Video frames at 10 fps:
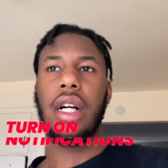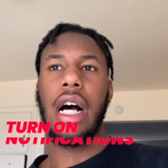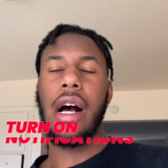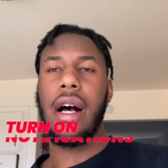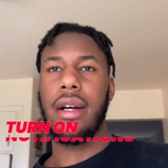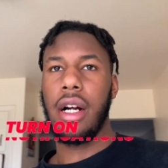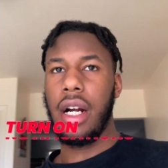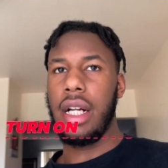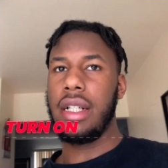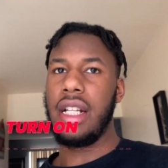Uh, all
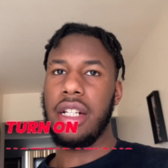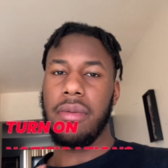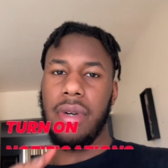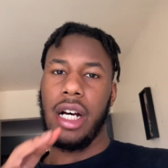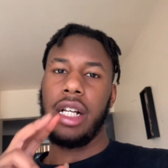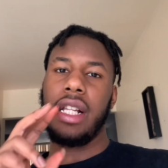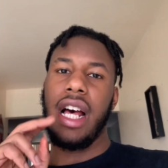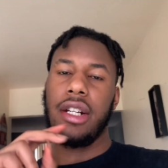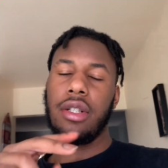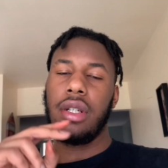right, this my
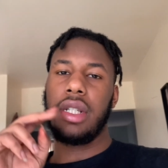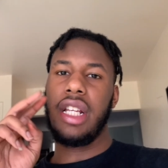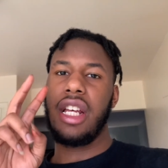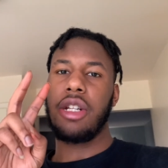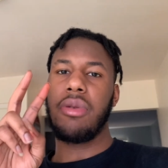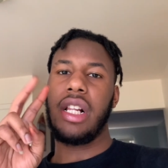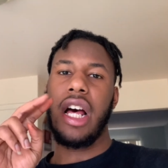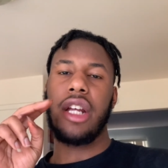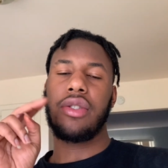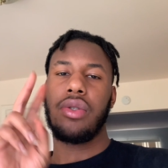last, this my
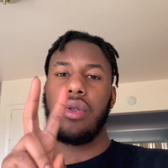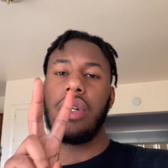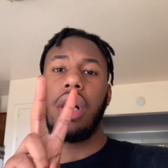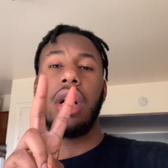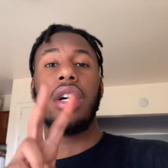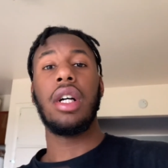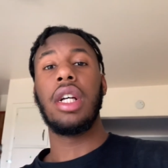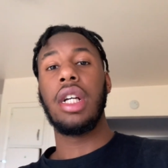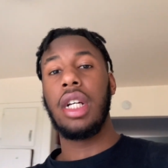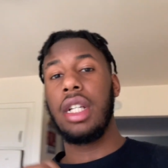last two, y'all.
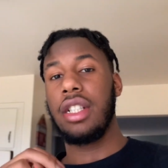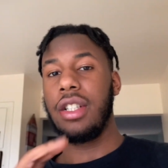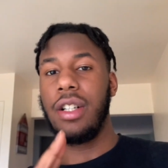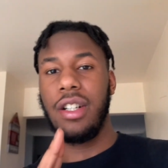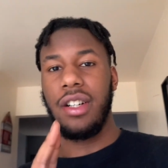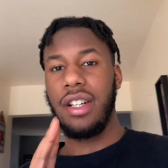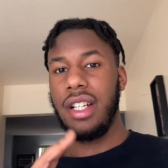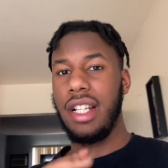So